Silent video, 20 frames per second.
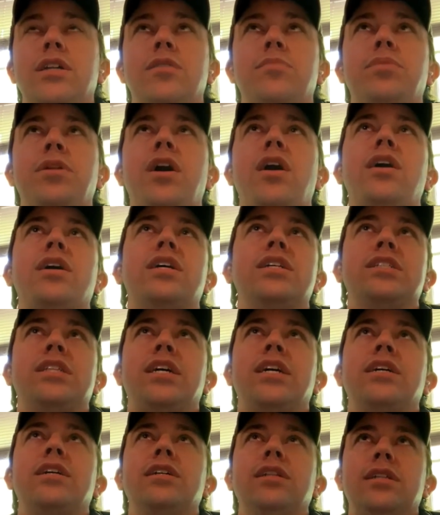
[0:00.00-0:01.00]
And a block
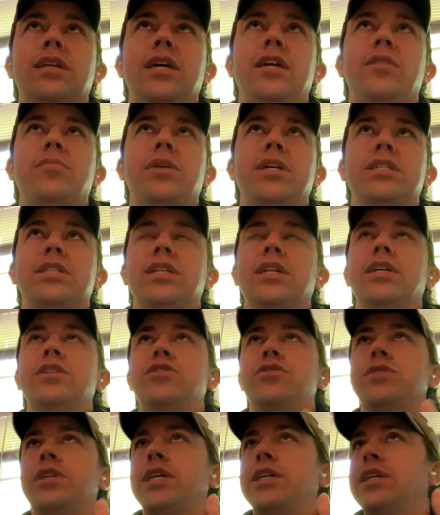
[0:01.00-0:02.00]
is like a database
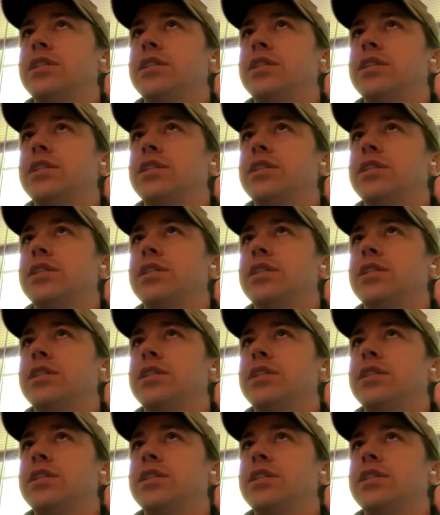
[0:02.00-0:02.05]
ledger,